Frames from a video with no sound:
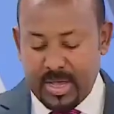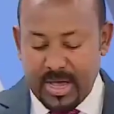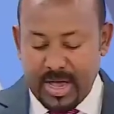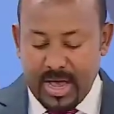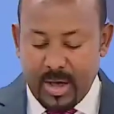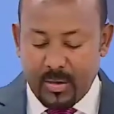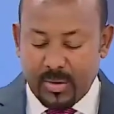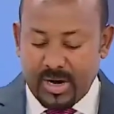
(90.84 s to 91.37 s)

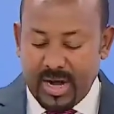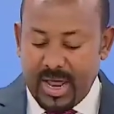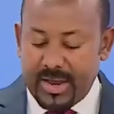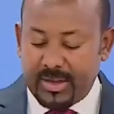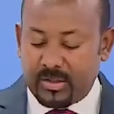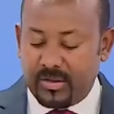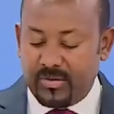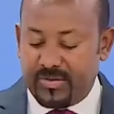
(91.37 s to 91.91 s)
I would
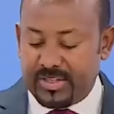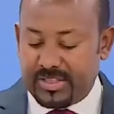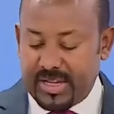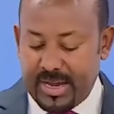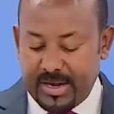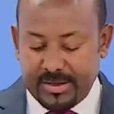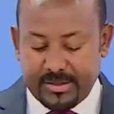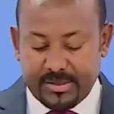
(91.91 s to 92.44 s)
like to
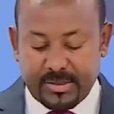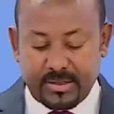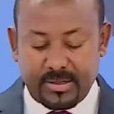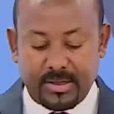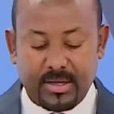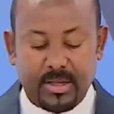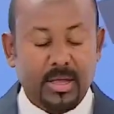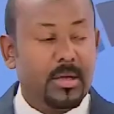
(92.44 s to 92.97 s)
emphasize
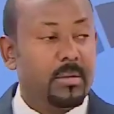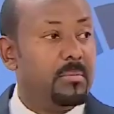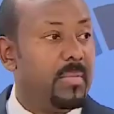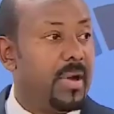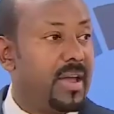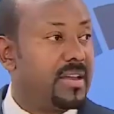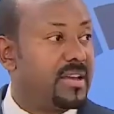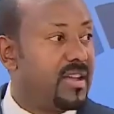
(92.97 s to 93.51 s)

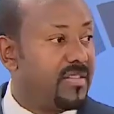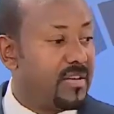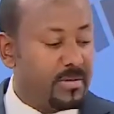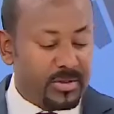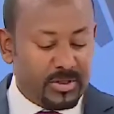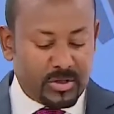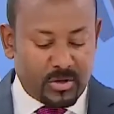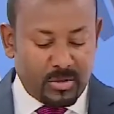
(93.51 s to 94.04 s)
my
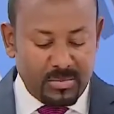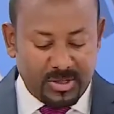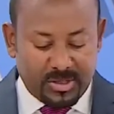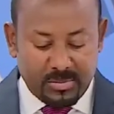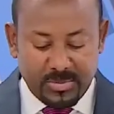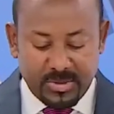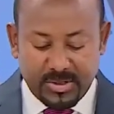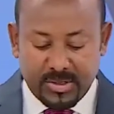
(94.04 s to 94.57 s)
government's
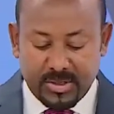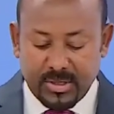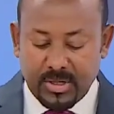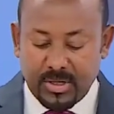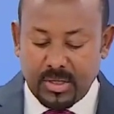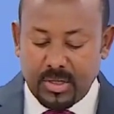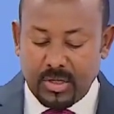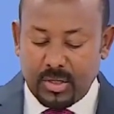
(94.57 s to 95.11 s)
commitment
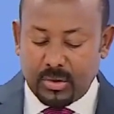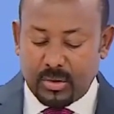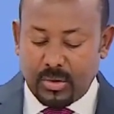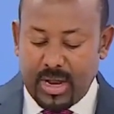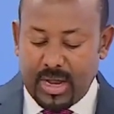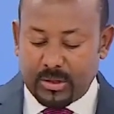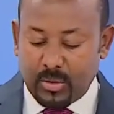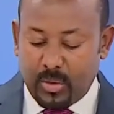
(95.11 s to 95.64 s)
to
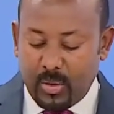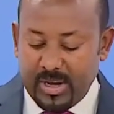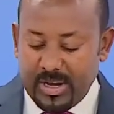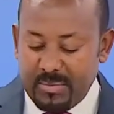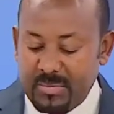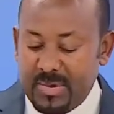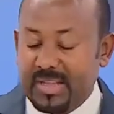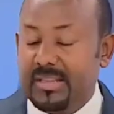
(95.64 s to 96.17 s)
not only
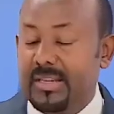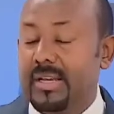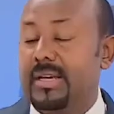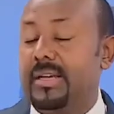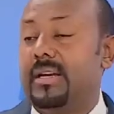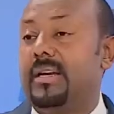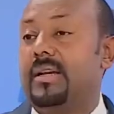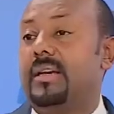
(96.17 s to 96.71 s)

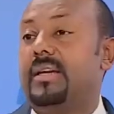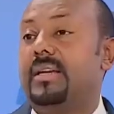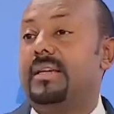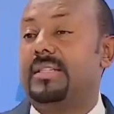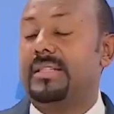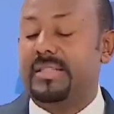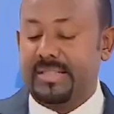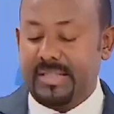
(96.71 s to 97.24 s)
meeting
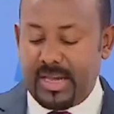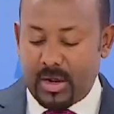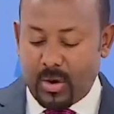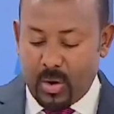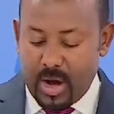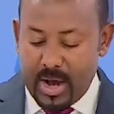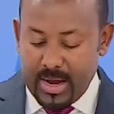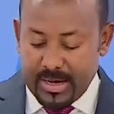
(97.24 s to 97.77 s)
zero
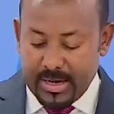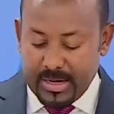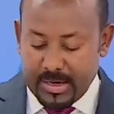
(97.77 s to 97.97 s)
hunger